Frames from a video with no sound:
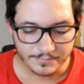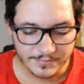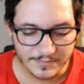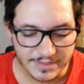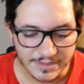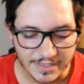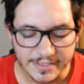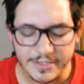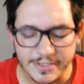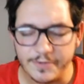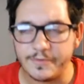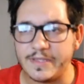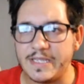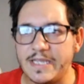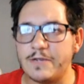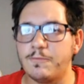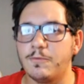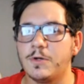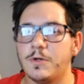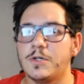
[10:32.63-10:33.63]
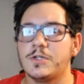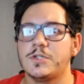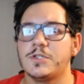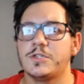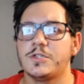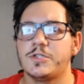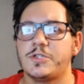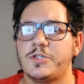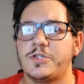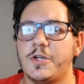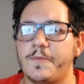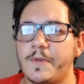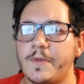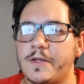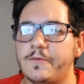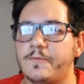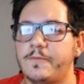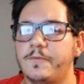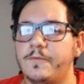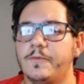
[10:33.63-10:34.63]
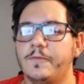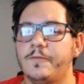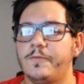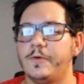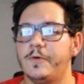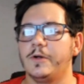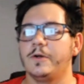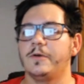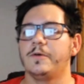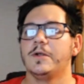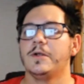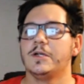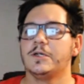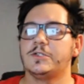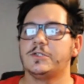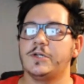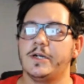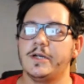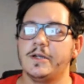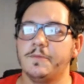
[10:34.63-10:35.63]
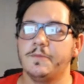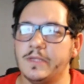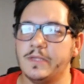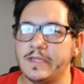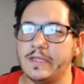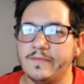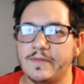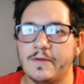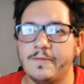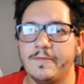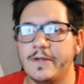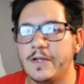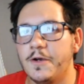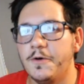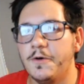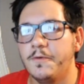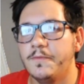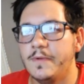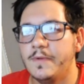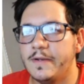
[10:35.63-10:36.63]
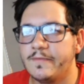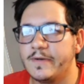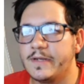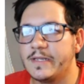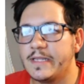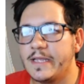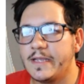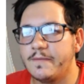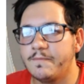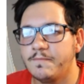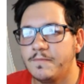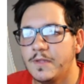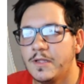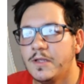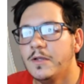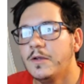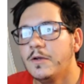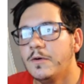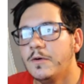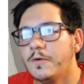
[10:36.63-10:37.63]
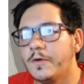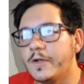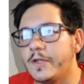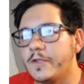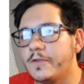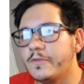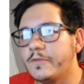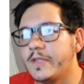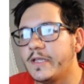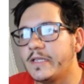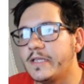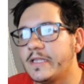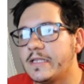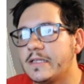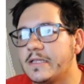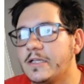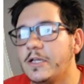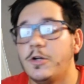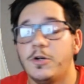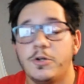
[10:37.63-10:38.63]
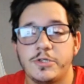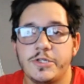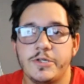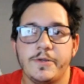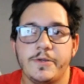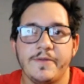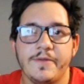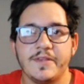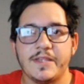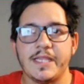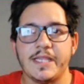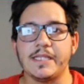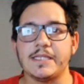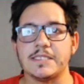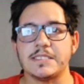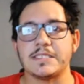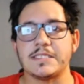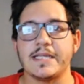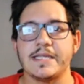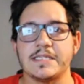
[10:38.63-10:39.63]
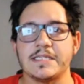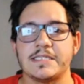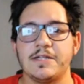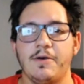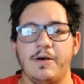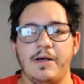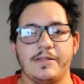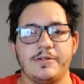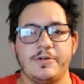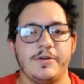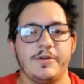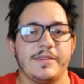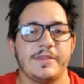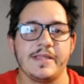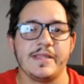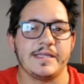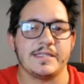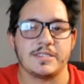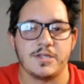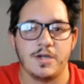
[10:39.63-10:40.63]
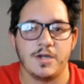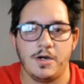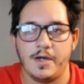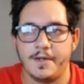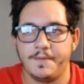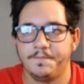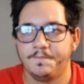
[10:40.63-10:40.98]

Do you think we're stupid for trying to believe that we know everything? Or do you think that, or do you even think this thing is still out there? Do you think it's gone?